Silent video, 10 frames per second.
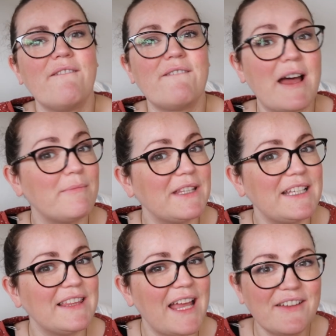family
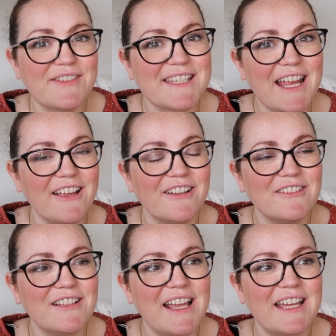
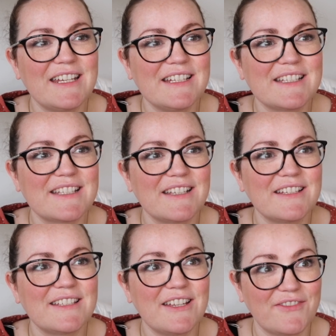lifestyle, it is
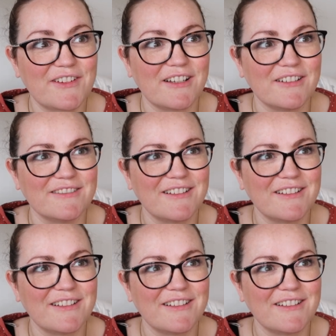difficult